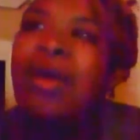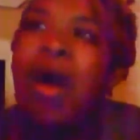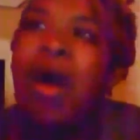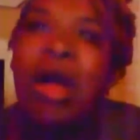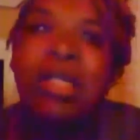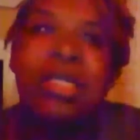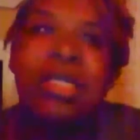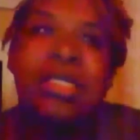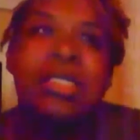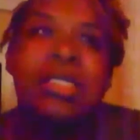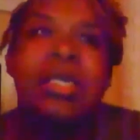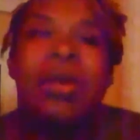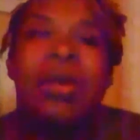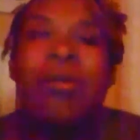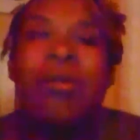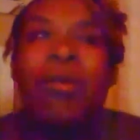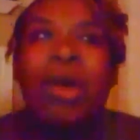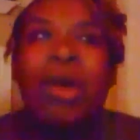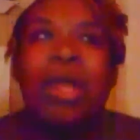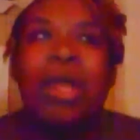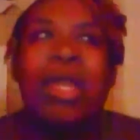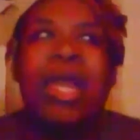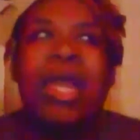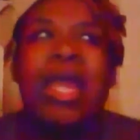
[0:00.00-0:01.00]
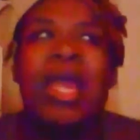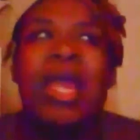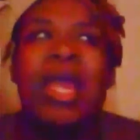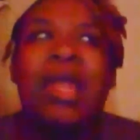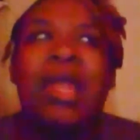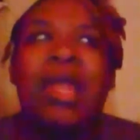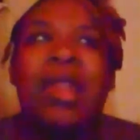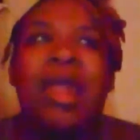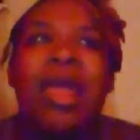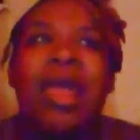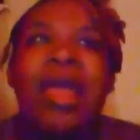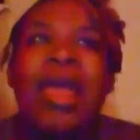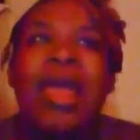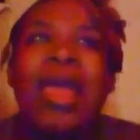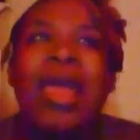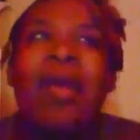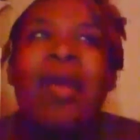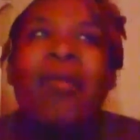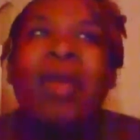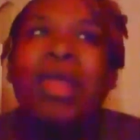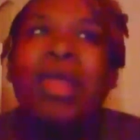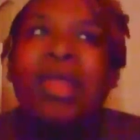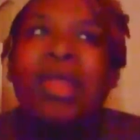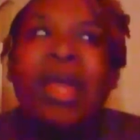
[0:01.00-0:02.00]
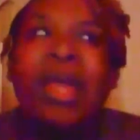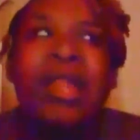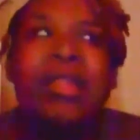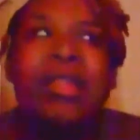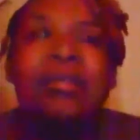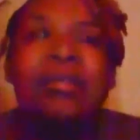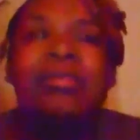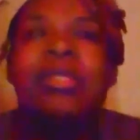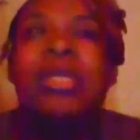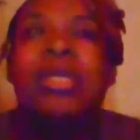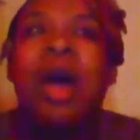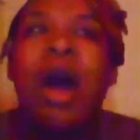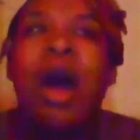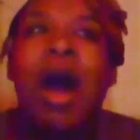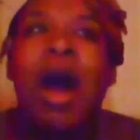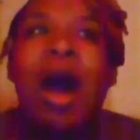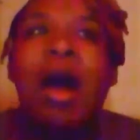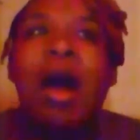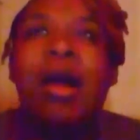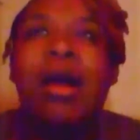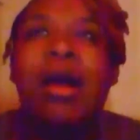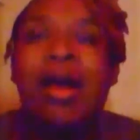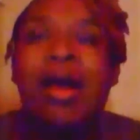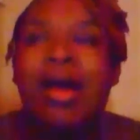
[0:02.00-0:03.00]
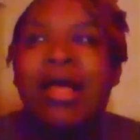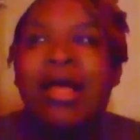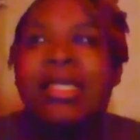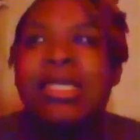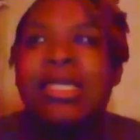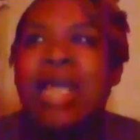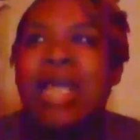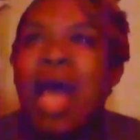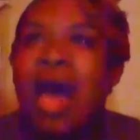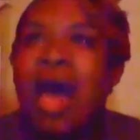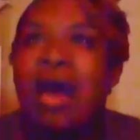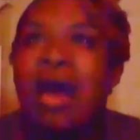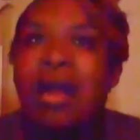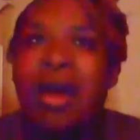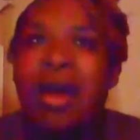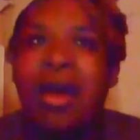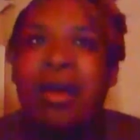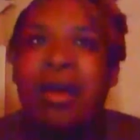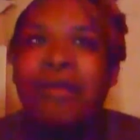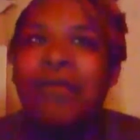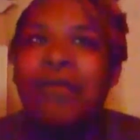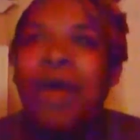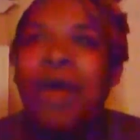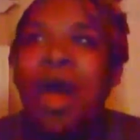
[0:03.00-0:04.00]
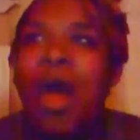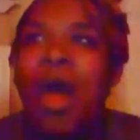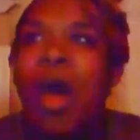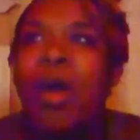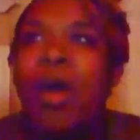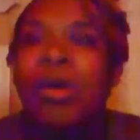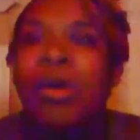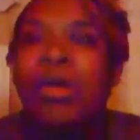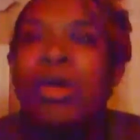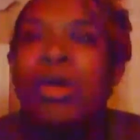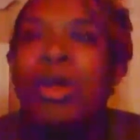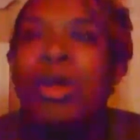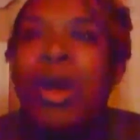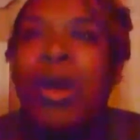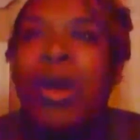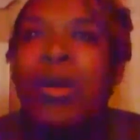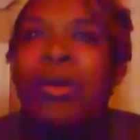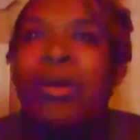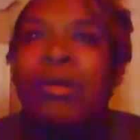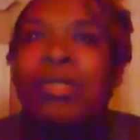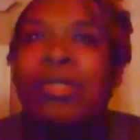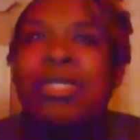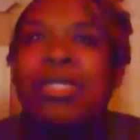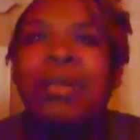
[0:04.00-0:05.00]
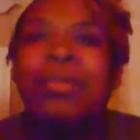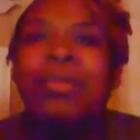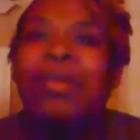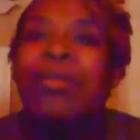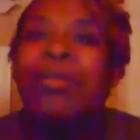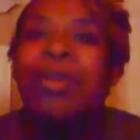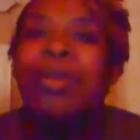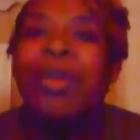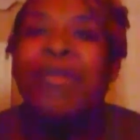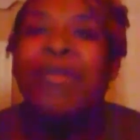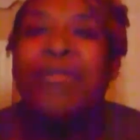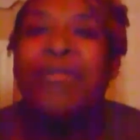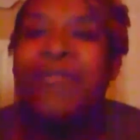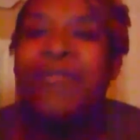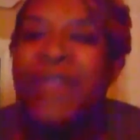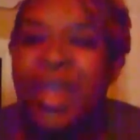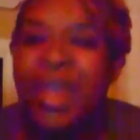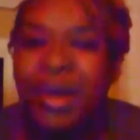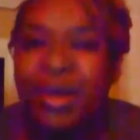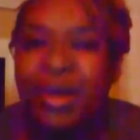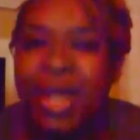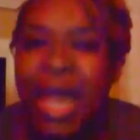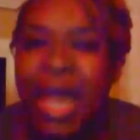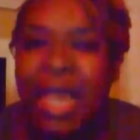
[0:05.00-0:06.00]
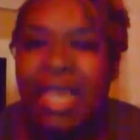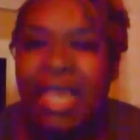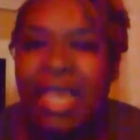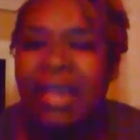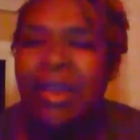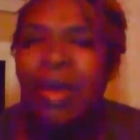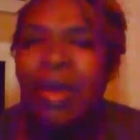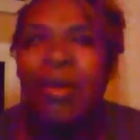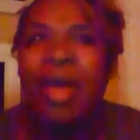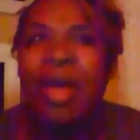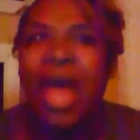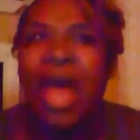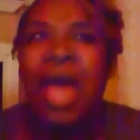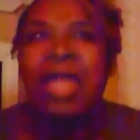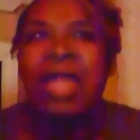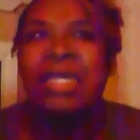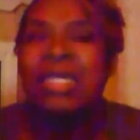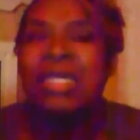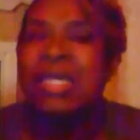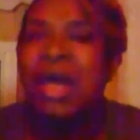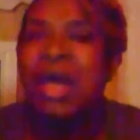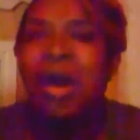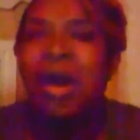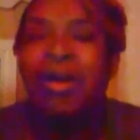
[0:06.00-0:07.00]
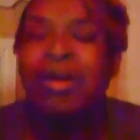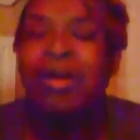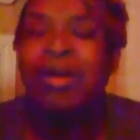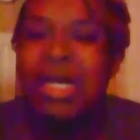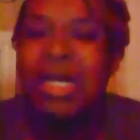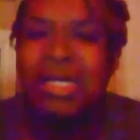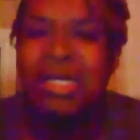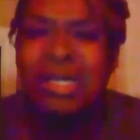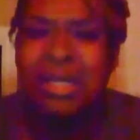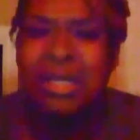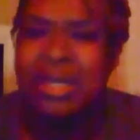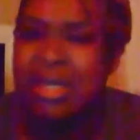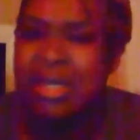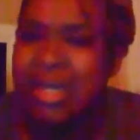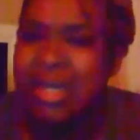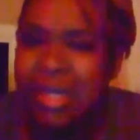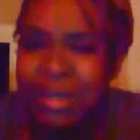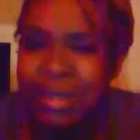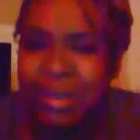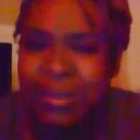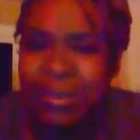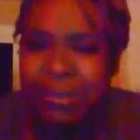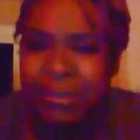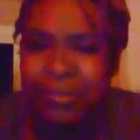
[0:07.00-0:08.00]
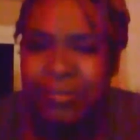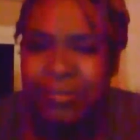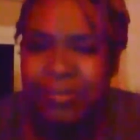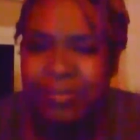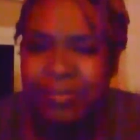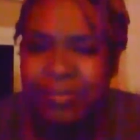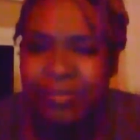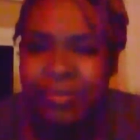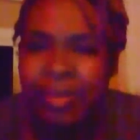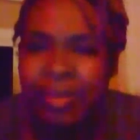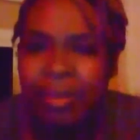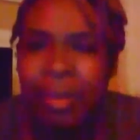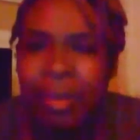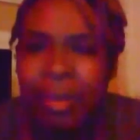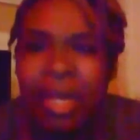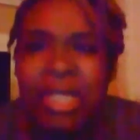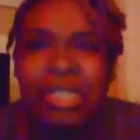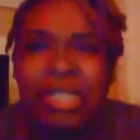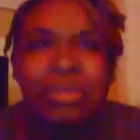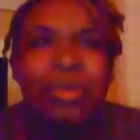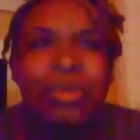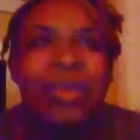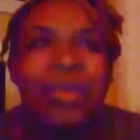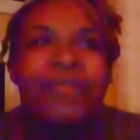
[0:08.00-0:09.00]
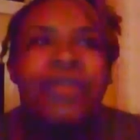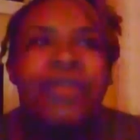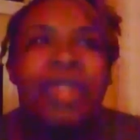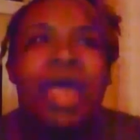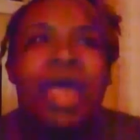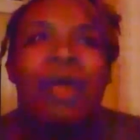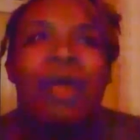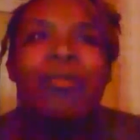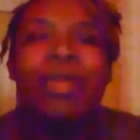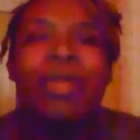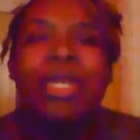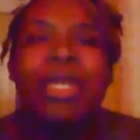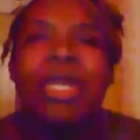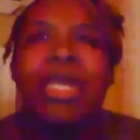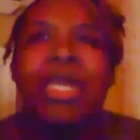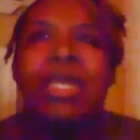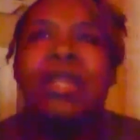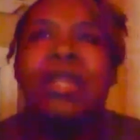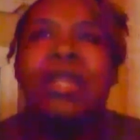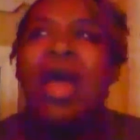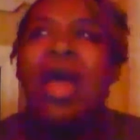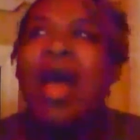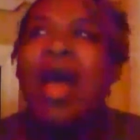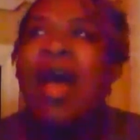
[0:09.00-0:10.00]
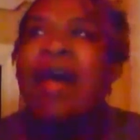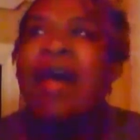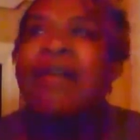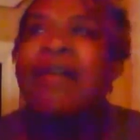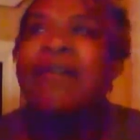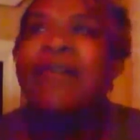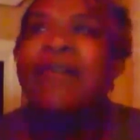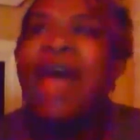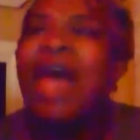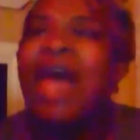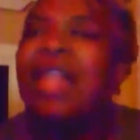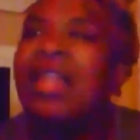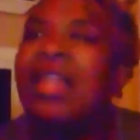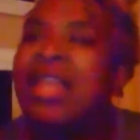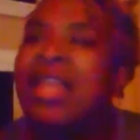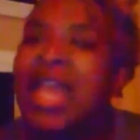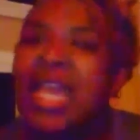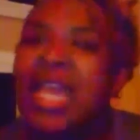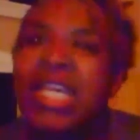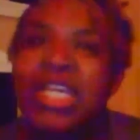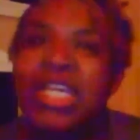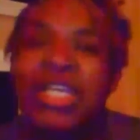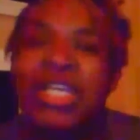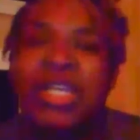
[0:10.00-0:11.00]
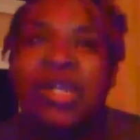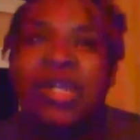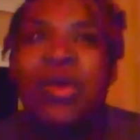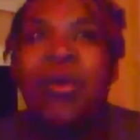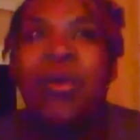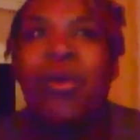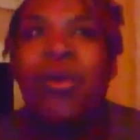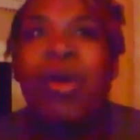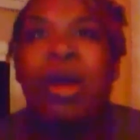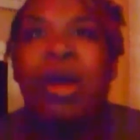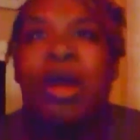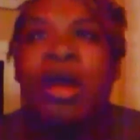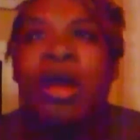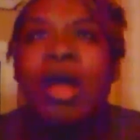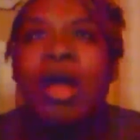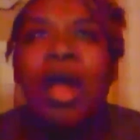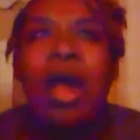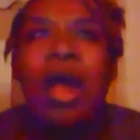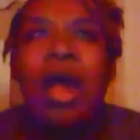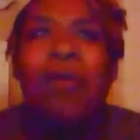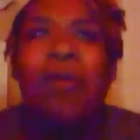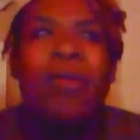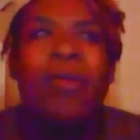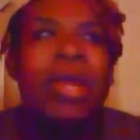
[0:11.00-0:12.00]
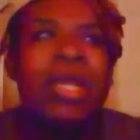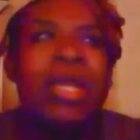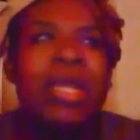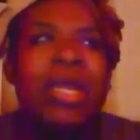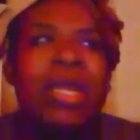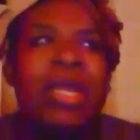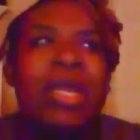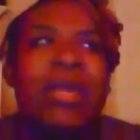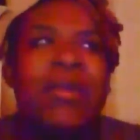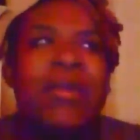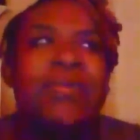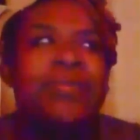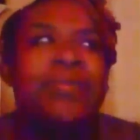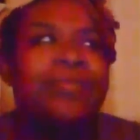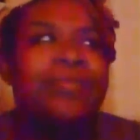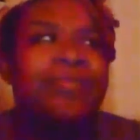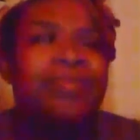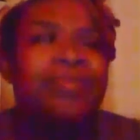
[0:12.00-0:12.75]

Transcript: someone and we let them talk us out of something we feel like God has told us to do, because we feel like we need validation, or we need